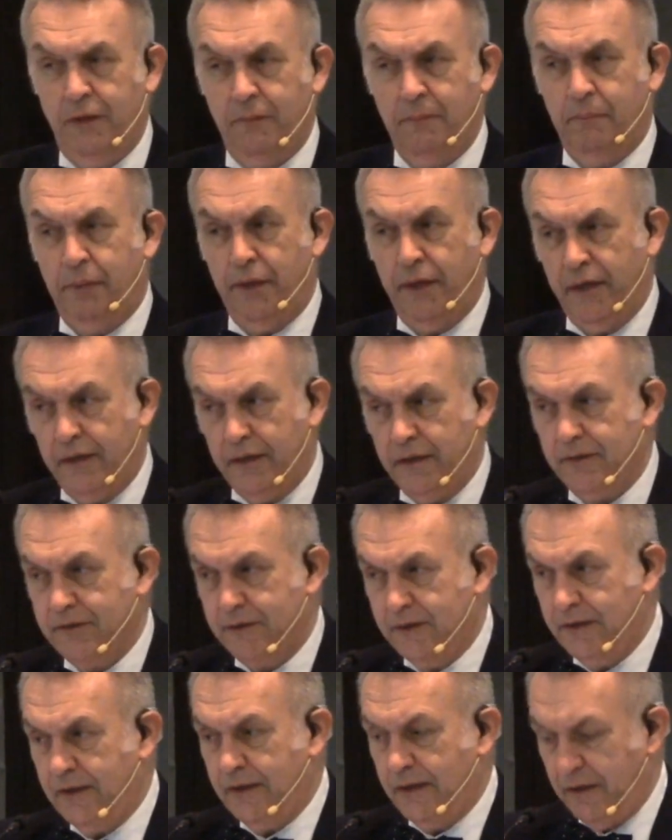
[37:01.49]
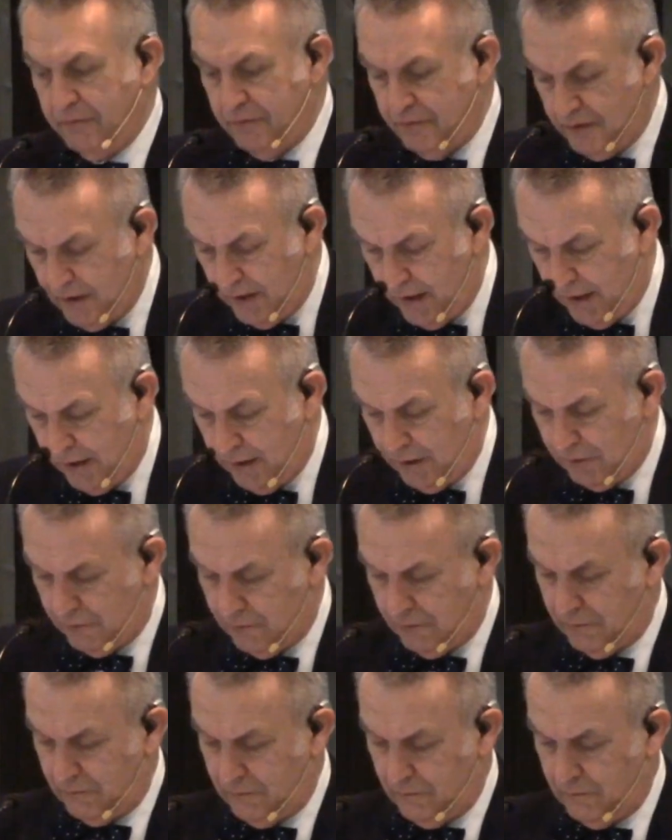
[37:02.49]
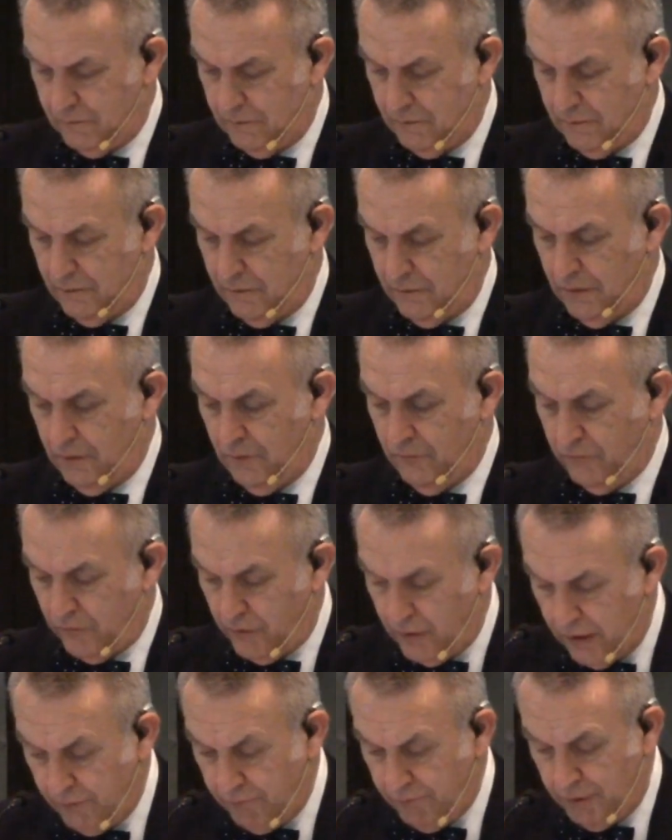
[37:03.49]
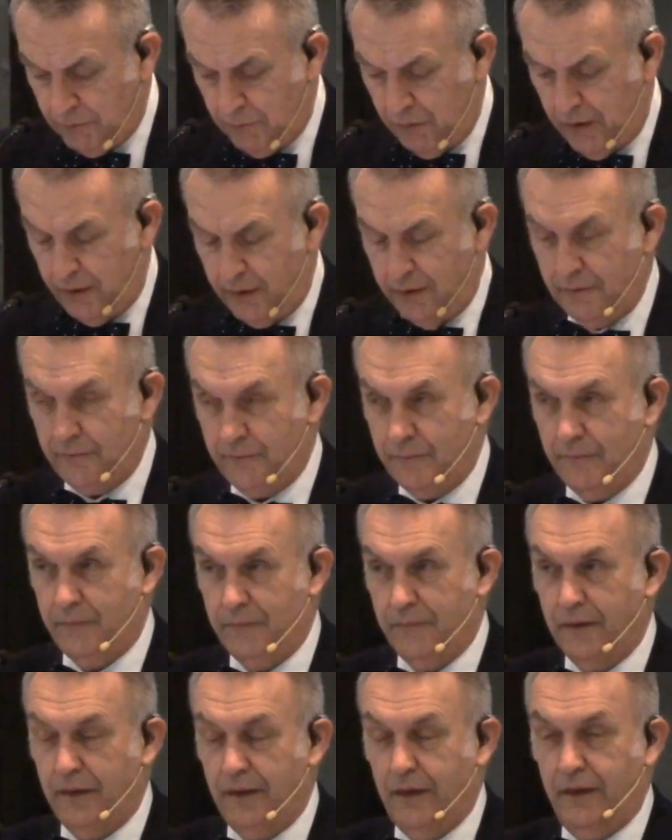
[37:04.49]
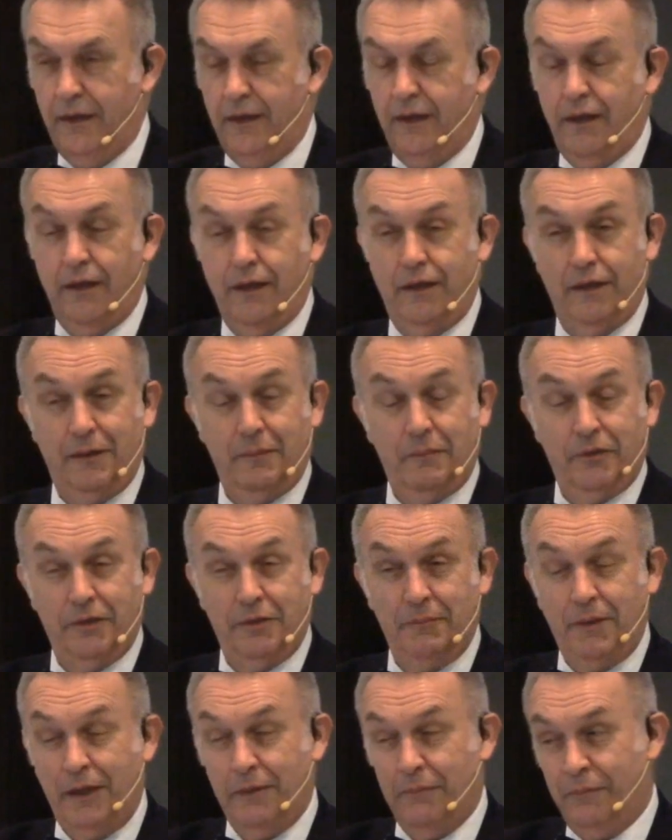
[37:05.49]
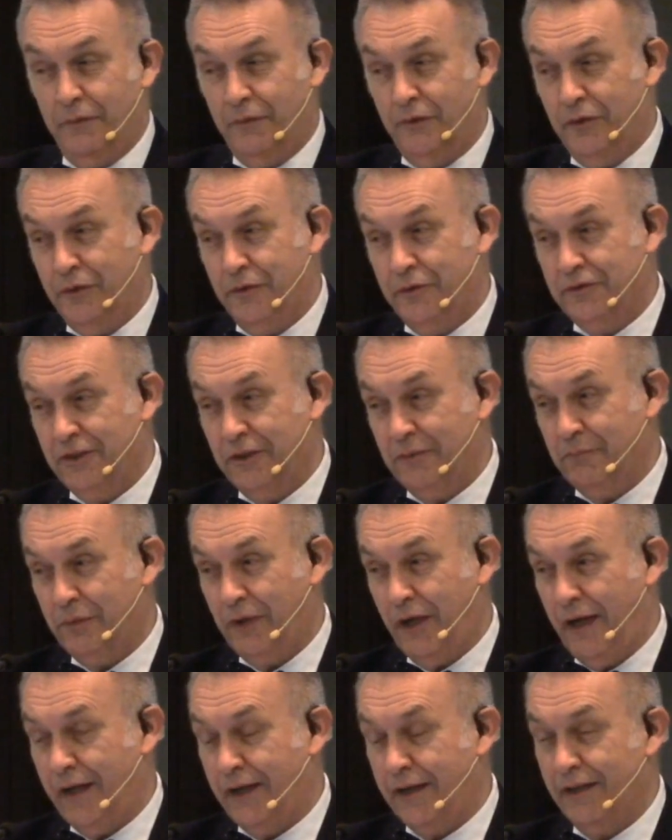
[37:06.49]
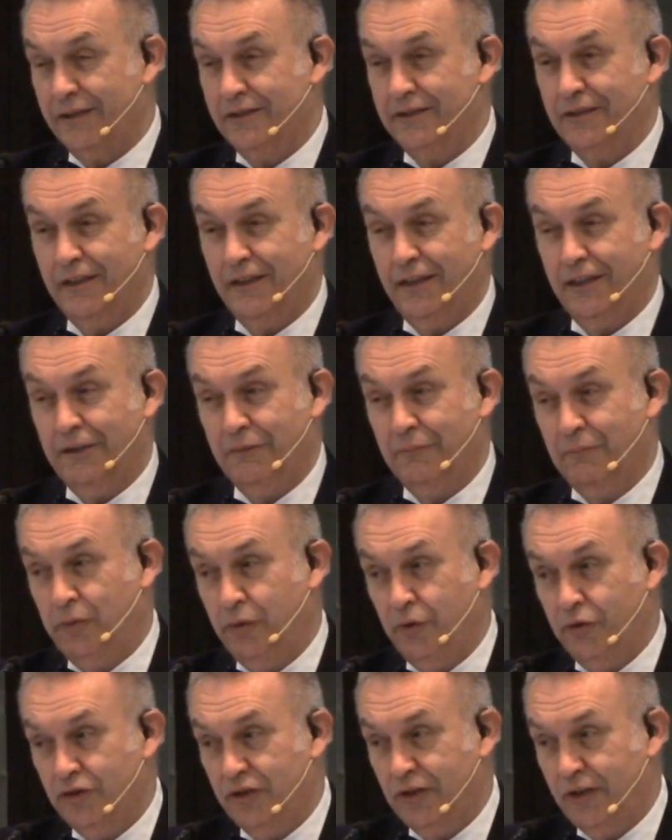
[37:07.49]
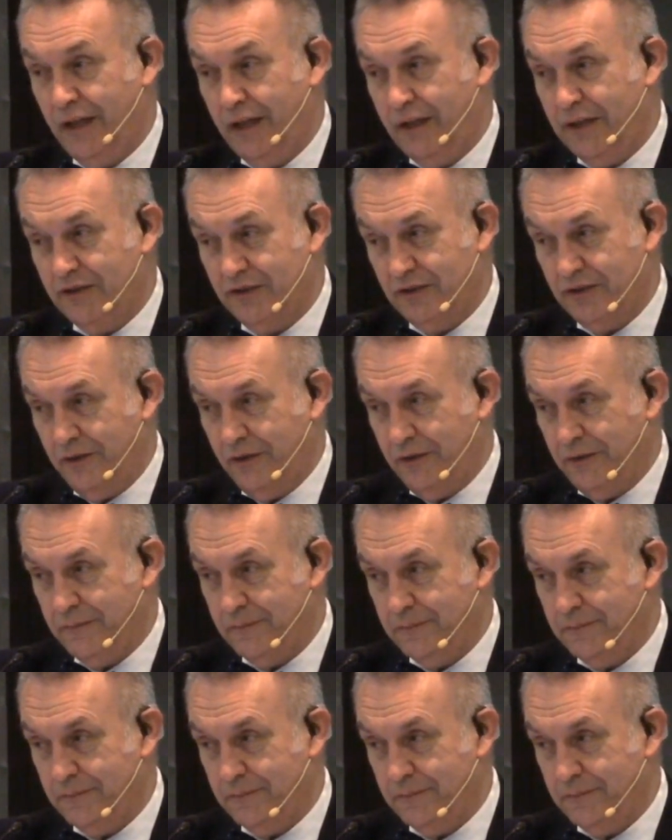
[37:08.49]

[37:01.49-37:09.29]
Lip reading: the penalty of death for everyone. And I put in my notes in brackets, in potential.